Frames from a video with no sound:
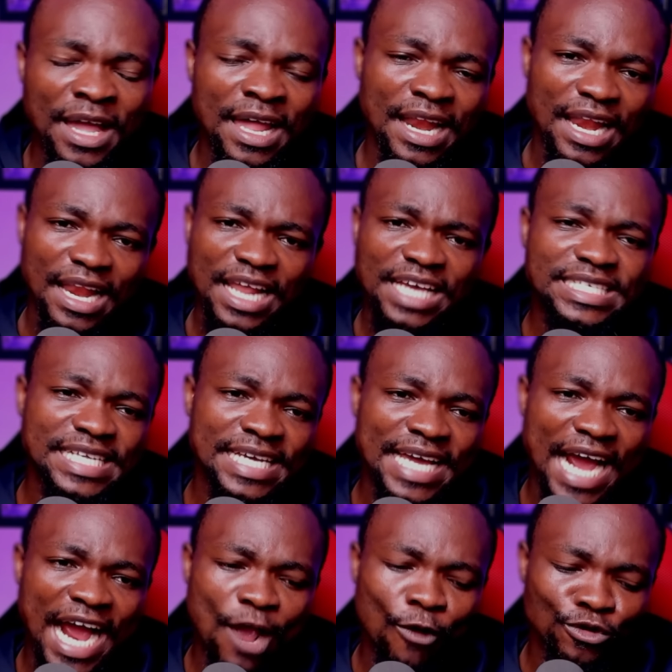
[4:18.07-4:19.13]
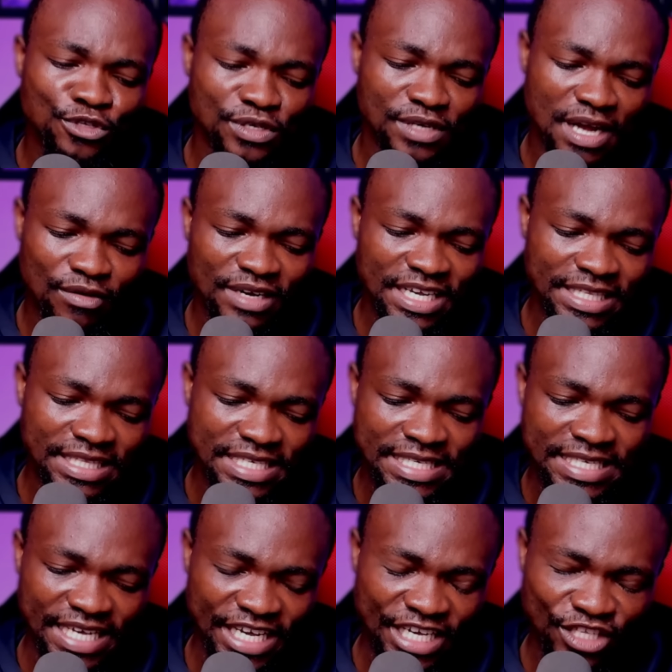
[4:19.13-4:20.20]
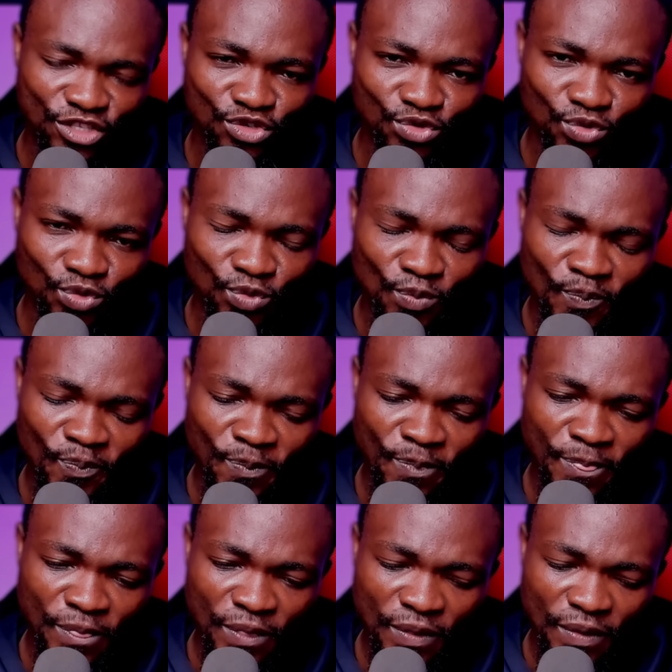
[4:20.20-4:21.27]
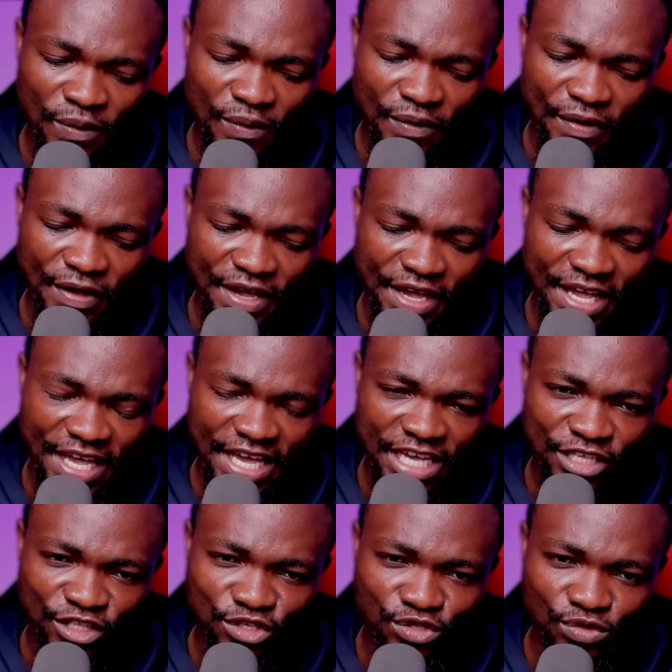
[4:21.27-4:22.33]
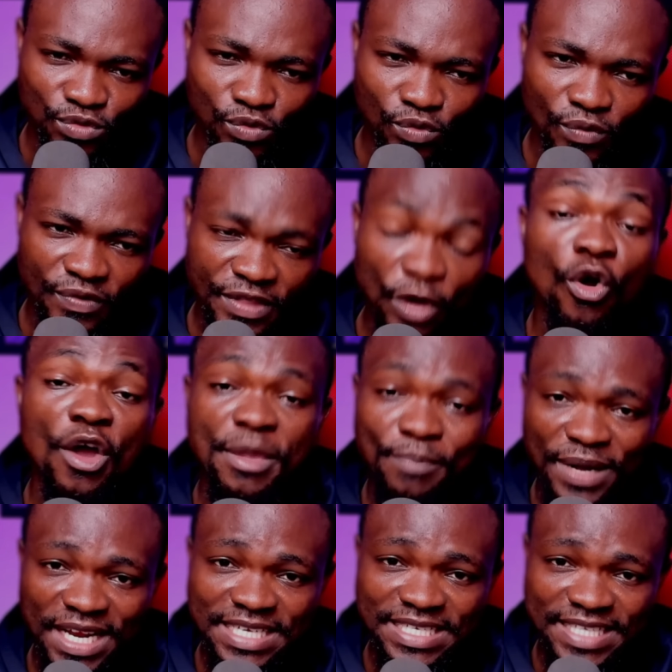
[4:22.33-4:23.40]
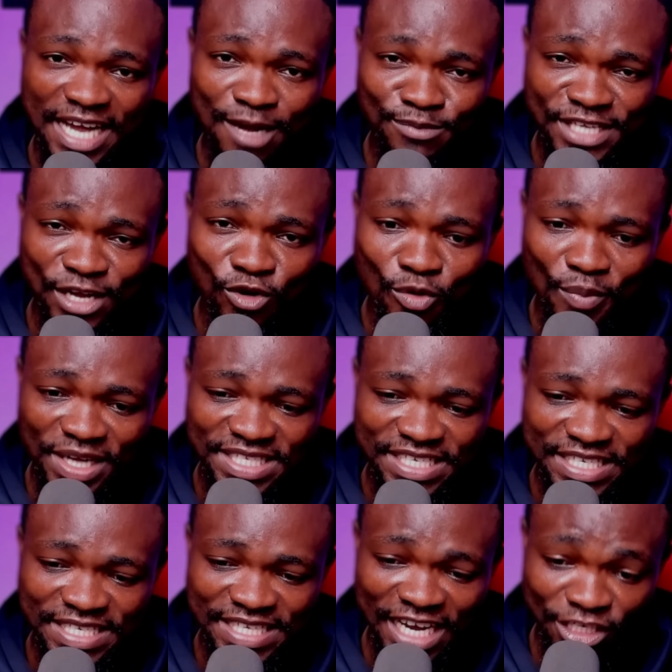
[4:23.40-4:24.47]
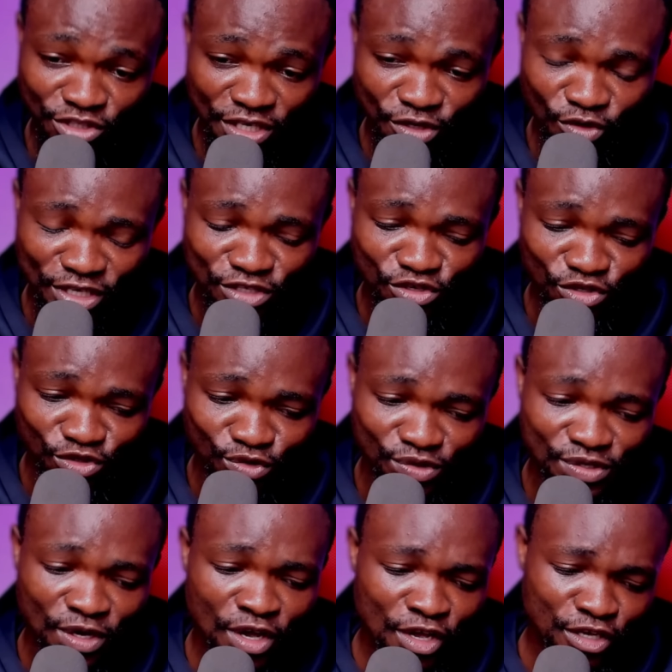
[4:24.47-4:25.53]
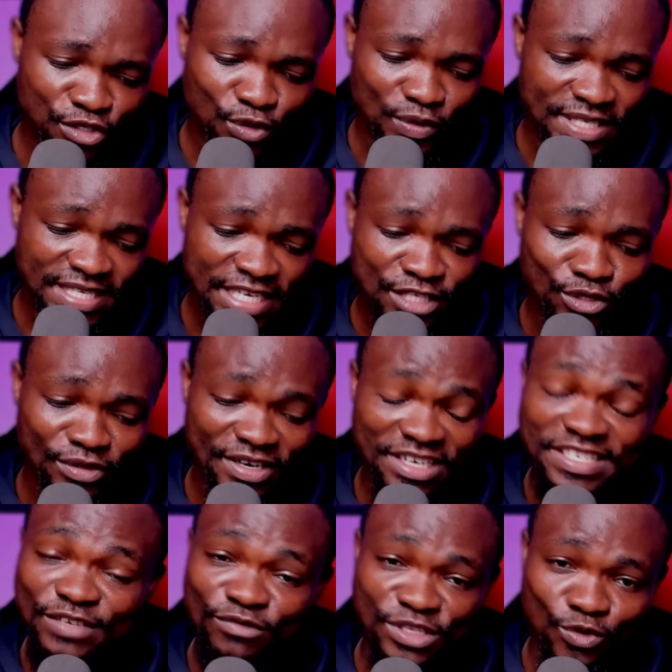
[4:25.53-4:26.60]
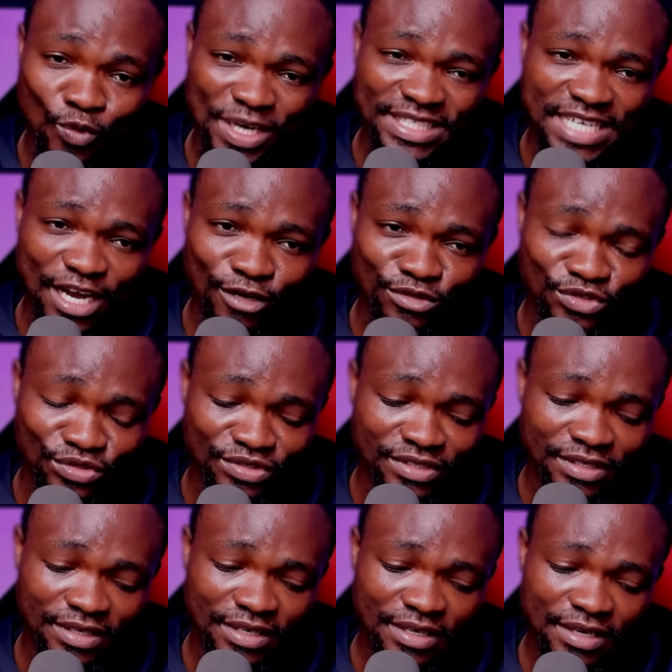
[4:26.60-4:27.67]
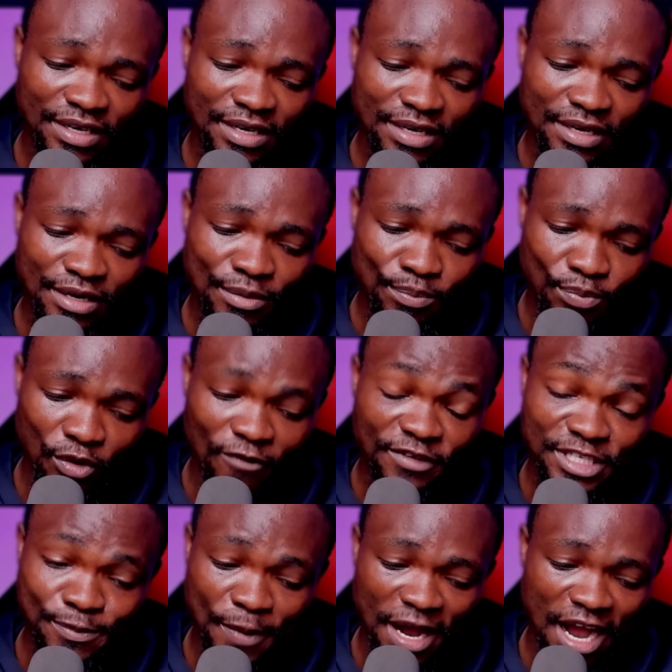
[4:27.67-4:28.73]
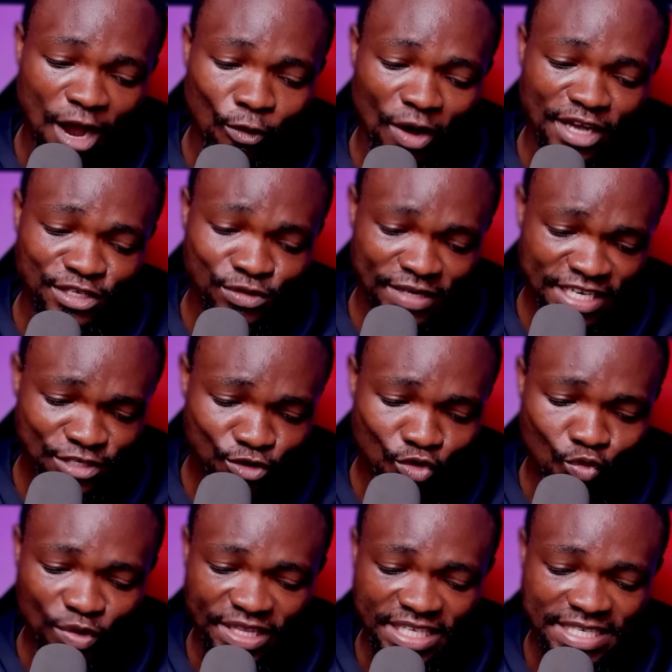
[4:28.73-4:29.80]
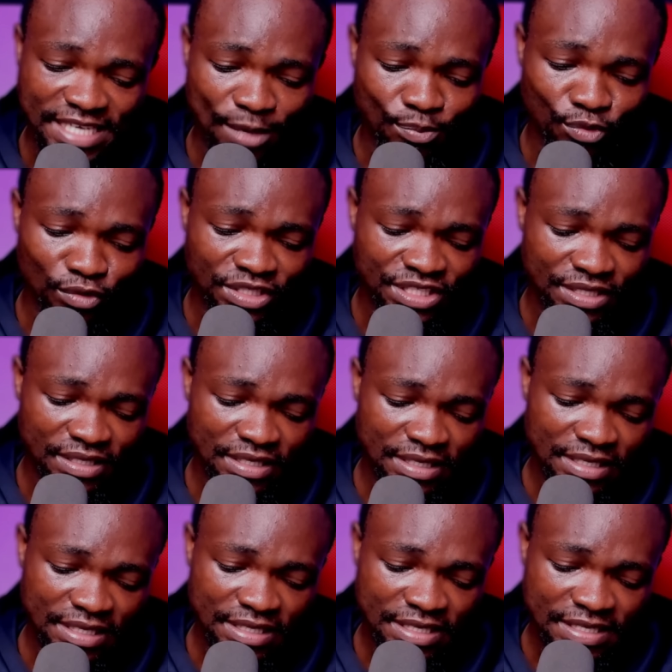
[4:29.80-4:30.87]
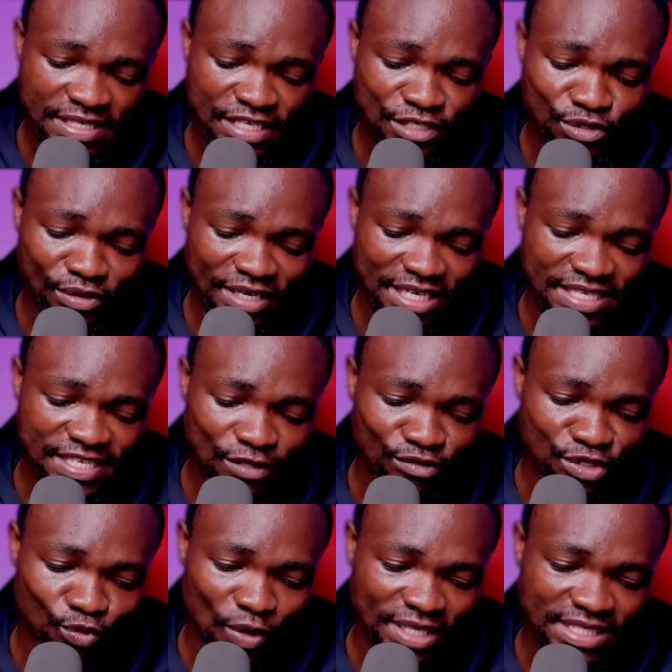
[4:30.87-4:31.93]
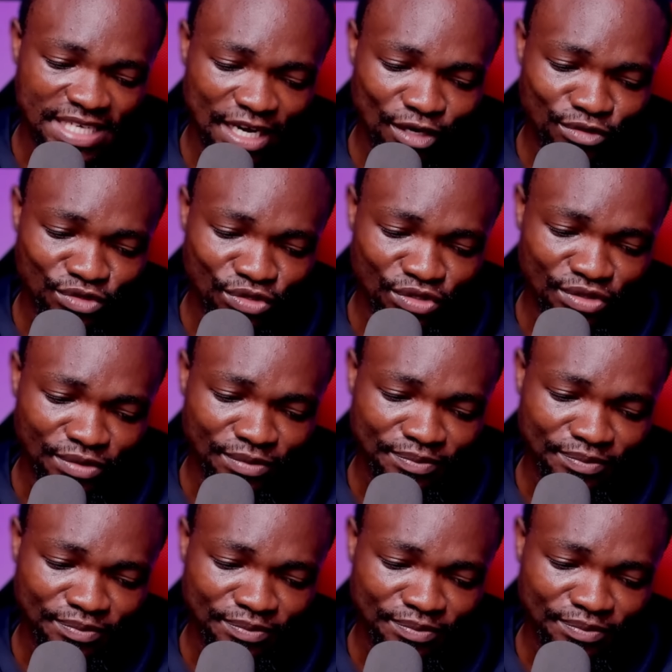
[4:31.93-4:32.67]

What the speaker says: Let's say I want to calculate this into the coin balance that Hamster Kombat is actually going to use. So 671,000 profits per hour. So let's go with this approach. 671,000